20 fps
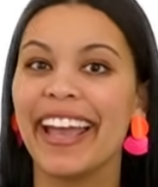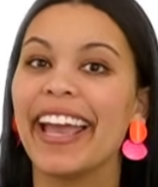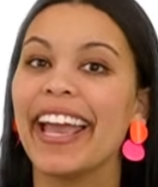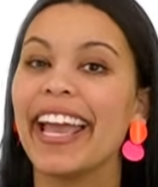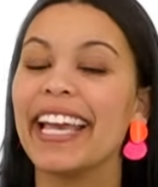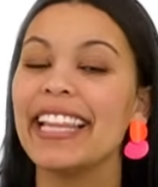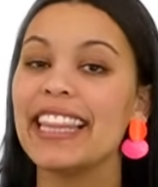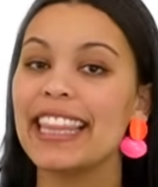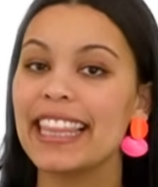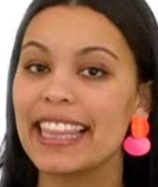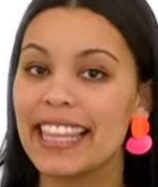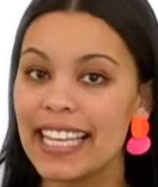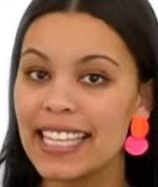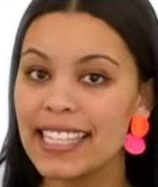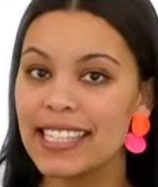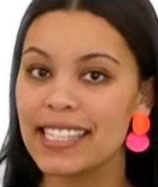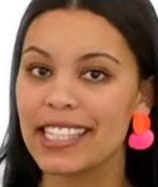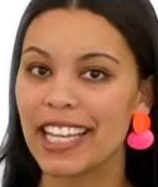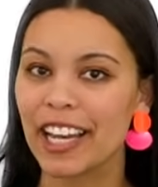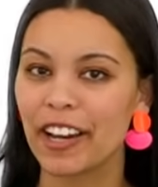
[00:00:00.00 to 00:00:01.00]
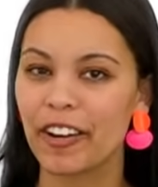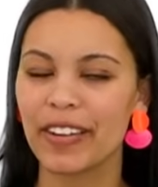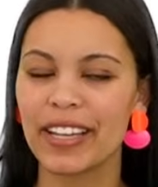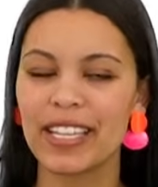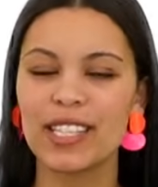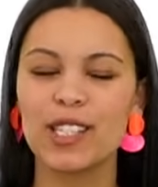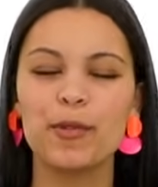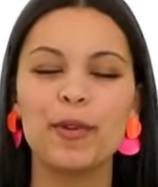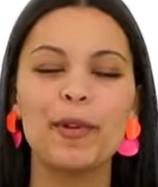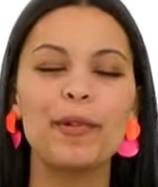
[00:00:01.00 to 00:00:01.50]
In this
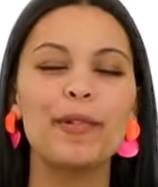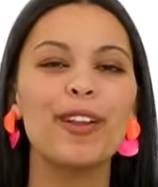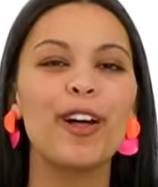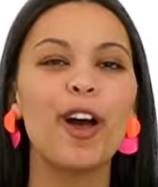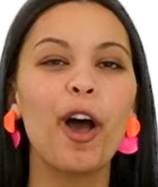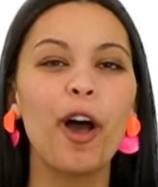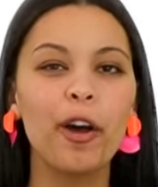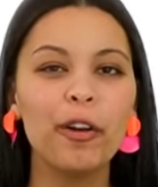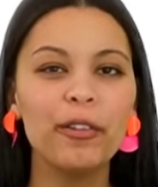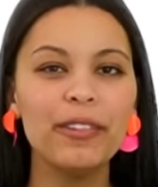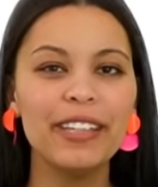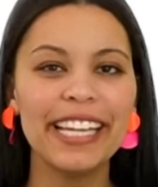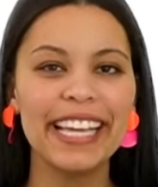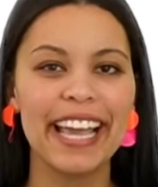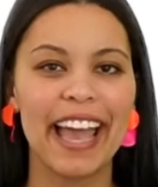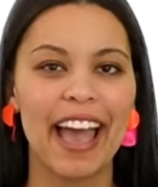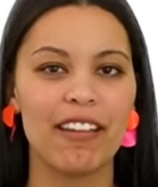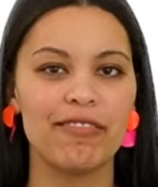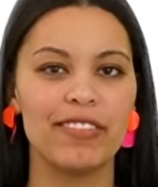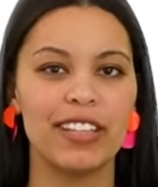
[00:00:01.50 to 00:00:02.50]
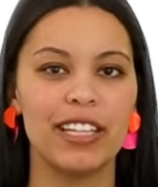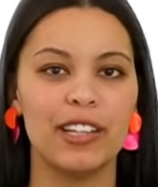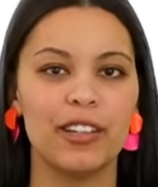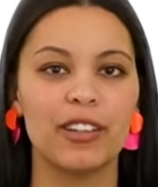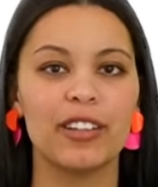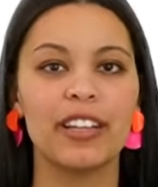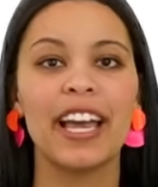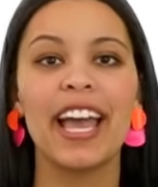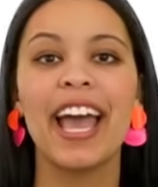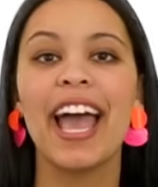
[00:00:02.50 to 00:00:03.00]
series, we will only have a
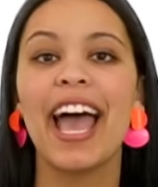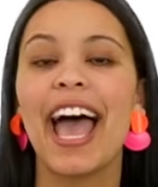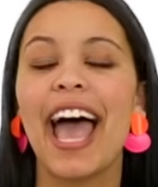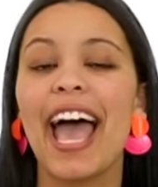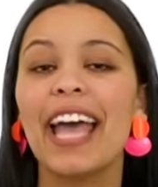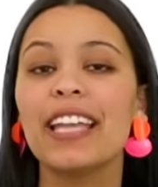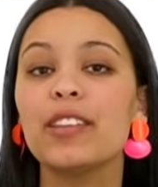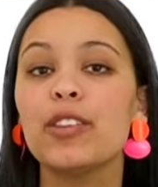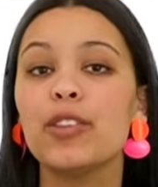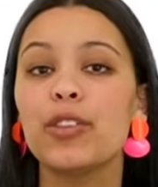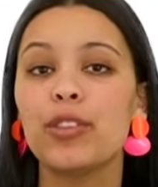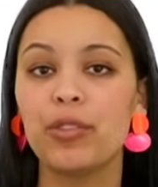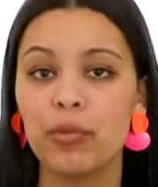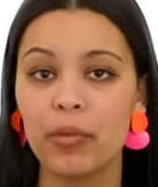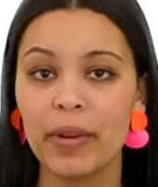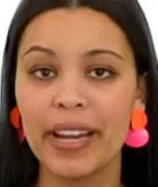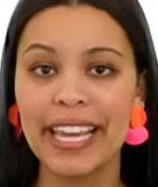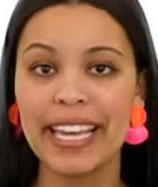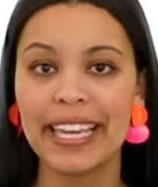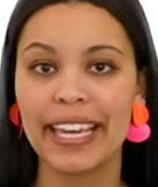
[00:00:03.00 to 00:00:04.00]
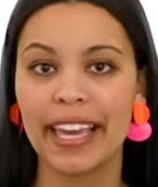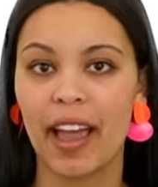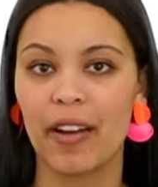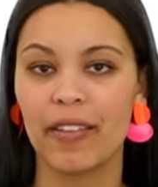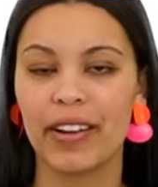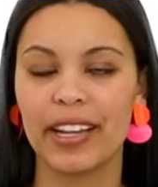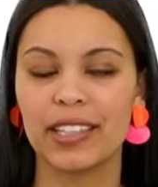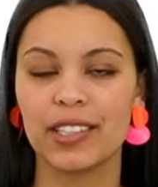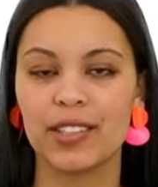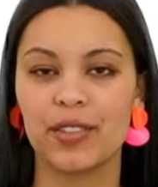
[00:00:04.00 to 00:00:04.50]
look at three
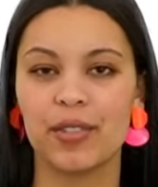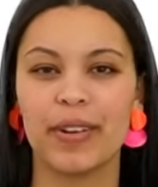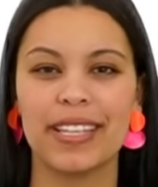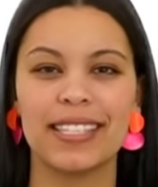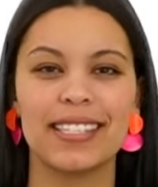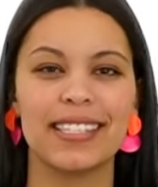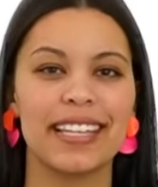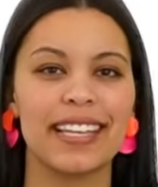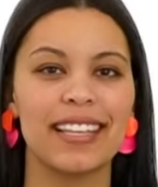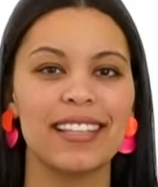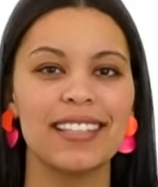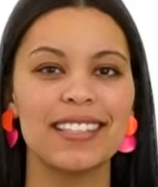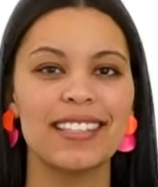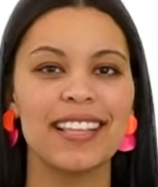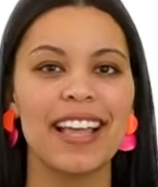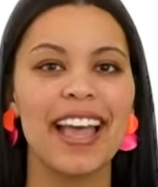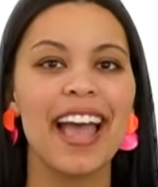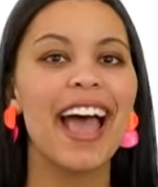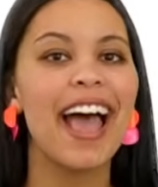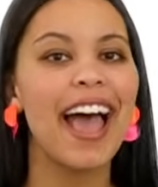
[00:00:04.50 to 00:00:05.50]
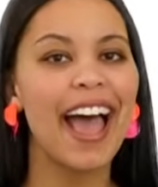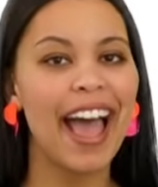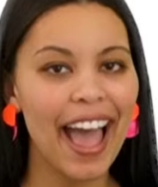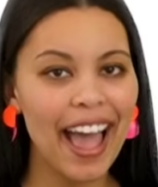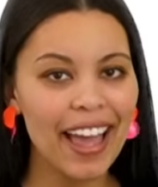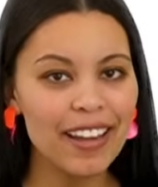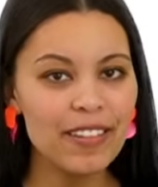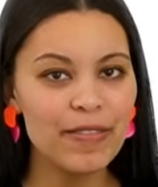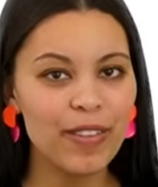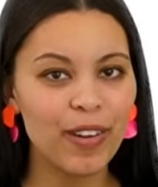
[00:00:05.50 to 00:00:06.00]
characteristics,
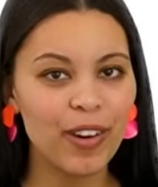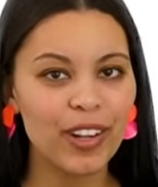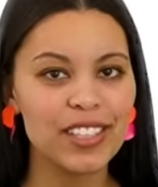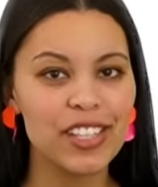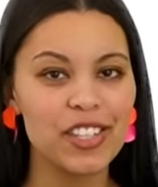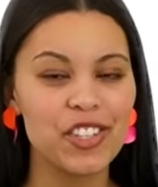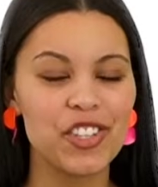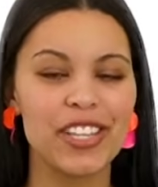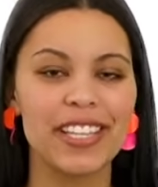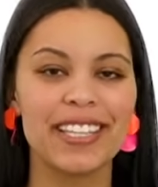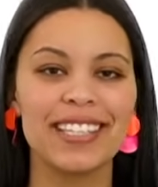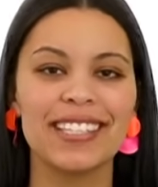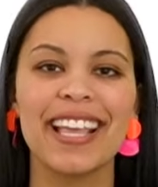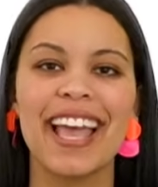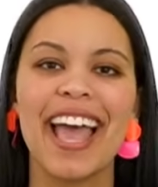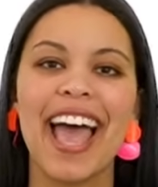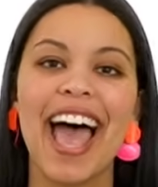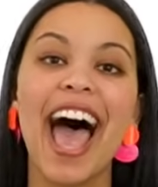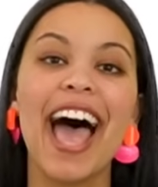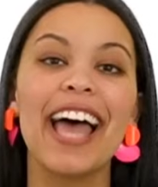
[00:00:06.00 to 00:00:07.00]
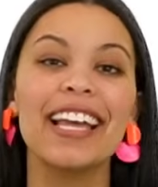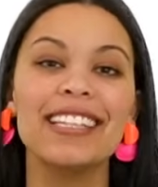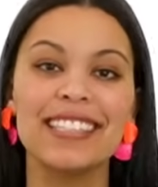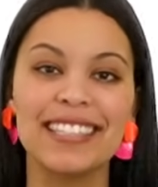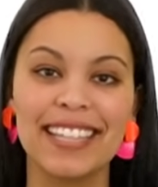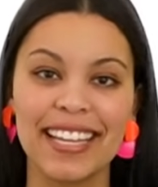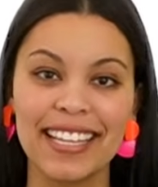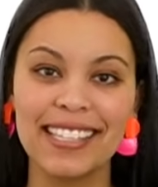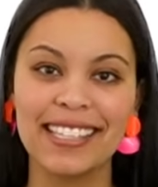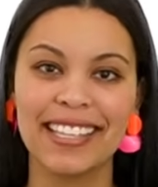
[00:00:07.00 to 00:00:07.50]
advantages and
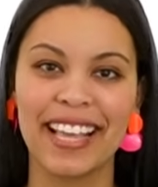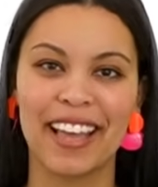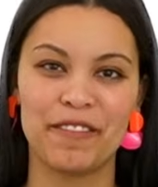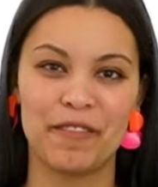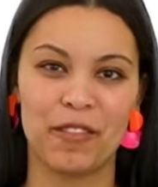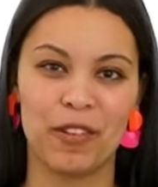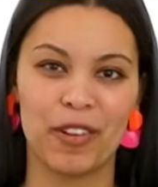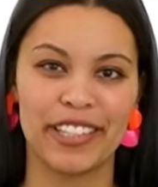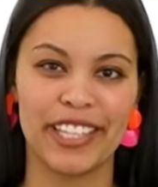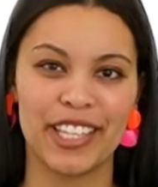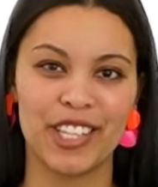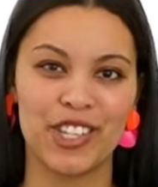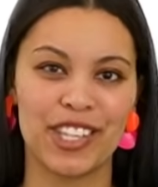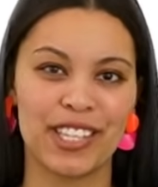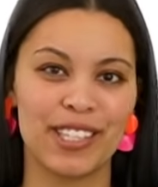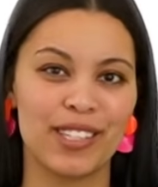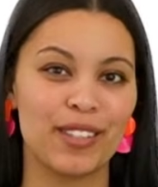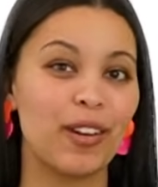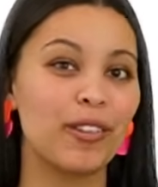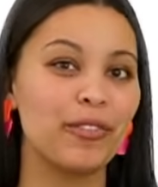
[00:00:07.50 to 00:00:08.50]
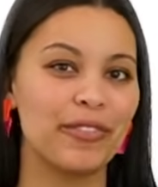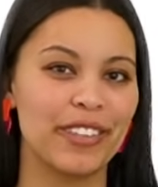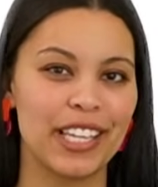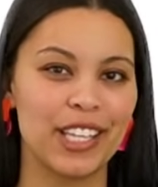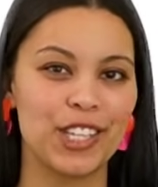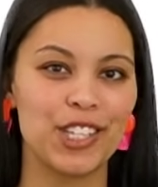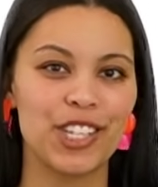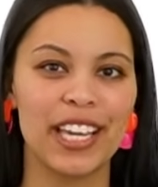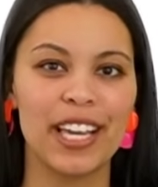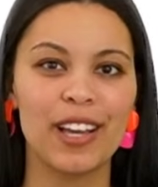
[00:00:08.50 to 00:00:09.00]
disadvantages of
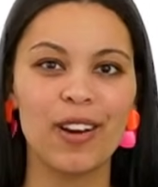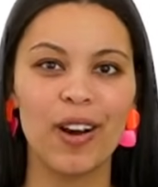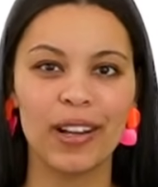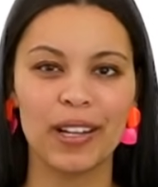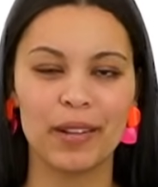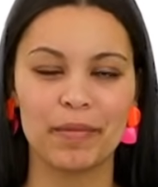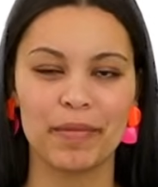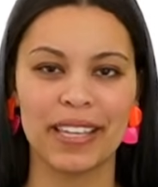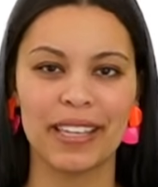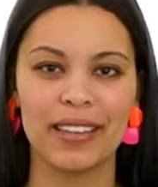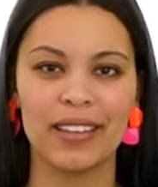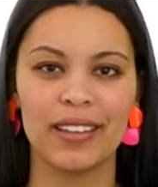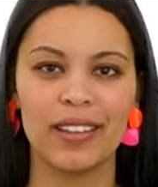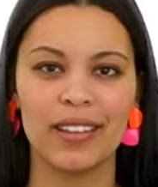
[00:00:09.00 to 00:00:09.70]
each economy.